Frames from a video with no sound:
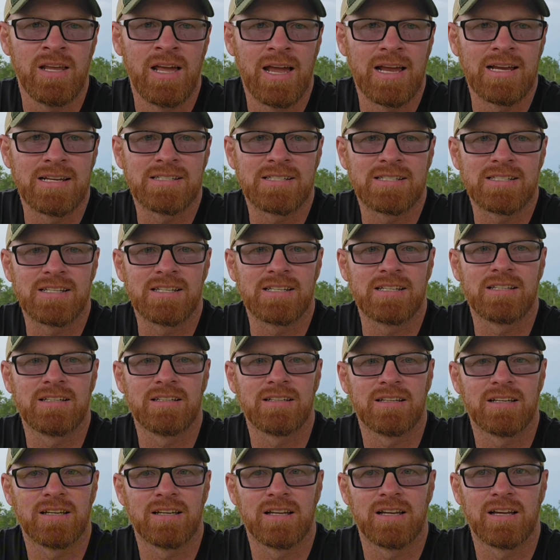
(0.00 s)
AC
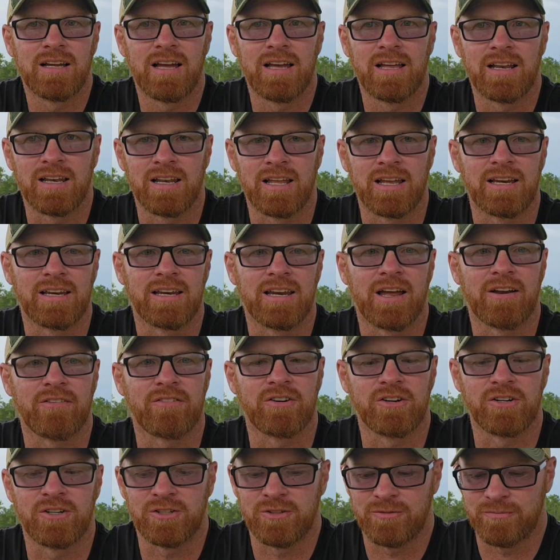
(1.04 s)
late in the
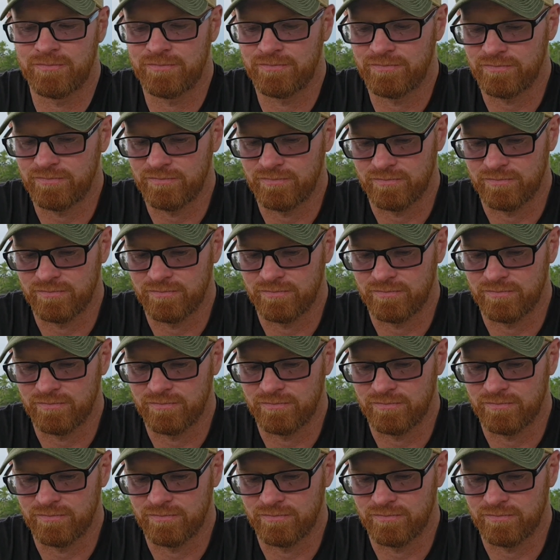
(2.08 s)
afternoon,